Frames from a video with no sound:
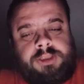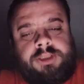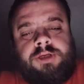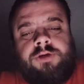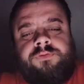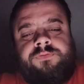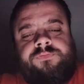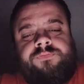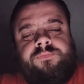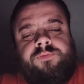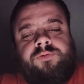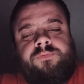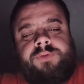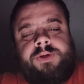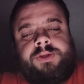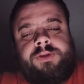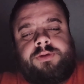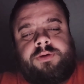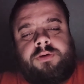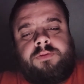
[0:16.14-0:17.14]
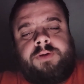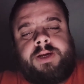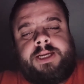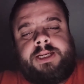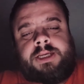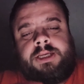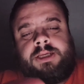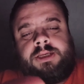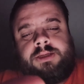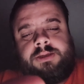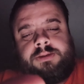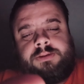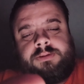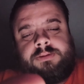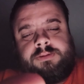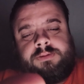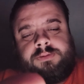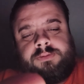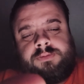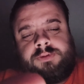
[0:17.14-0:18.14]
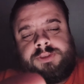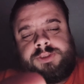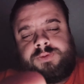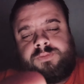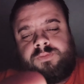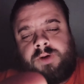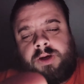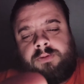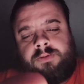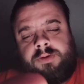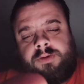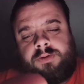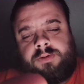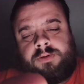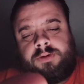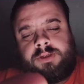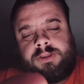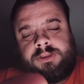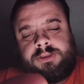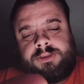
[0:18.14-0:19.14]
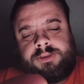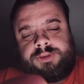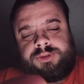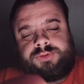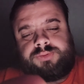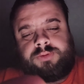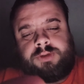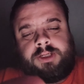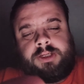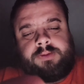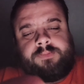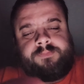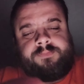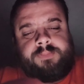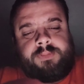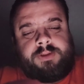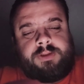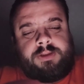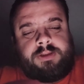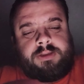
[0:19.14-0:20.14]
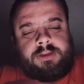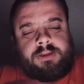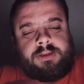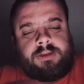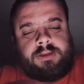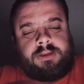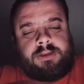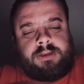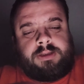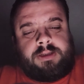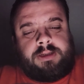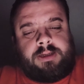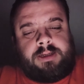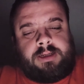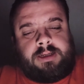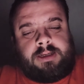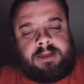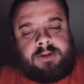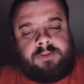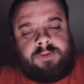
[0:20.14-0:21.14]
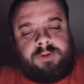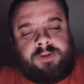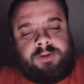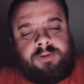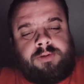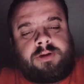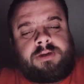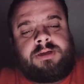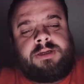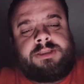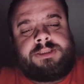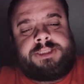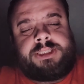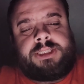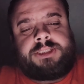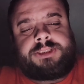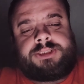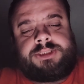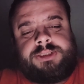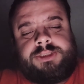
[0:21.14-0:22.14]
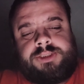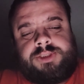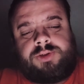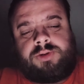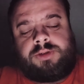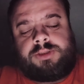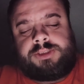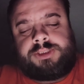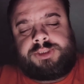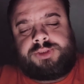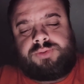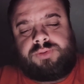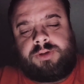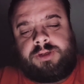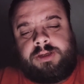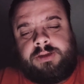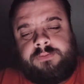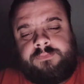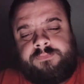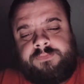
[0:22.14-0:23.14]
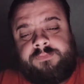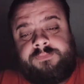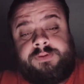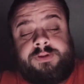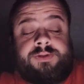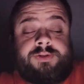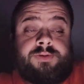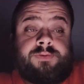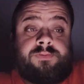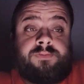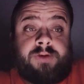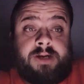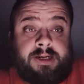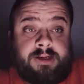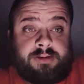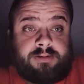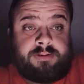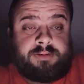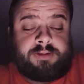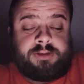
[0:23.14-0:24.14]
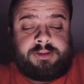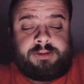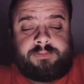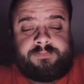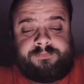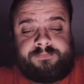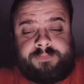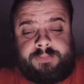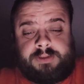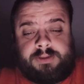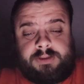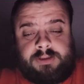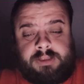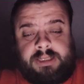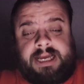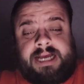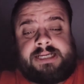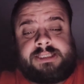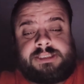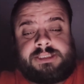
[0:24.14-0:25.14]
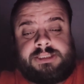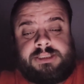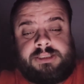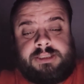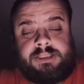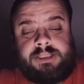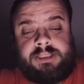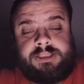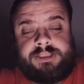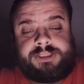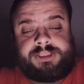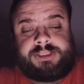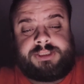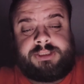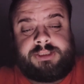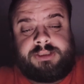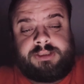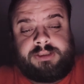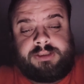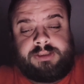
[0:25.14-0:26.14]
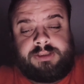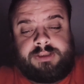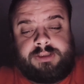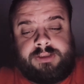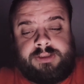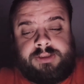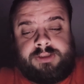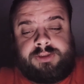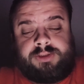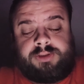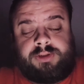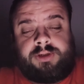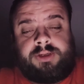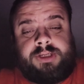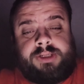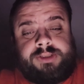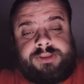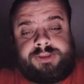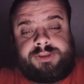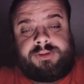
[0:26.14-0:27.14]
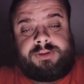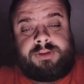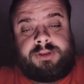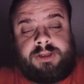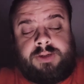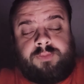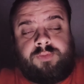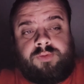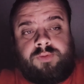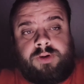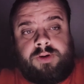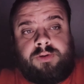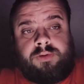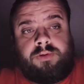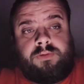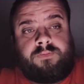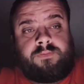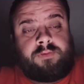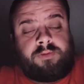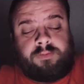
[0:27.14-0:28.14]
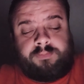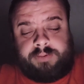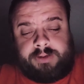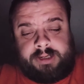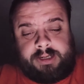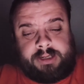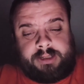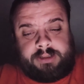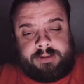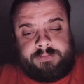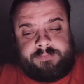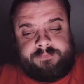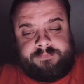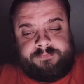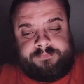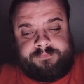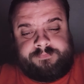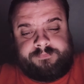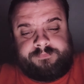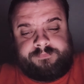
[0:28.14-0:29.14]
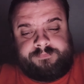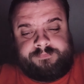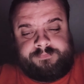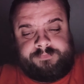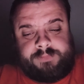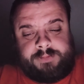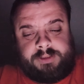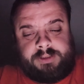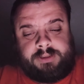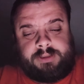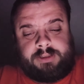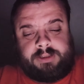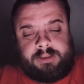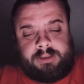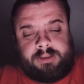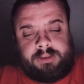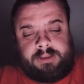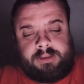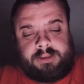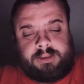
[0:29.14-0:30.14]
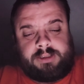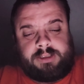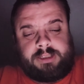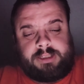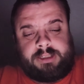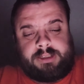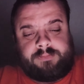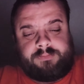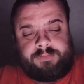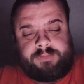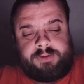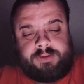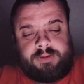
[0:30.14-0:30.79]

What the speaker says: youth movement already was well along in Detroit when the organization saw its 20-52 record last in the East, turned into a number one overall pick in Cunningham.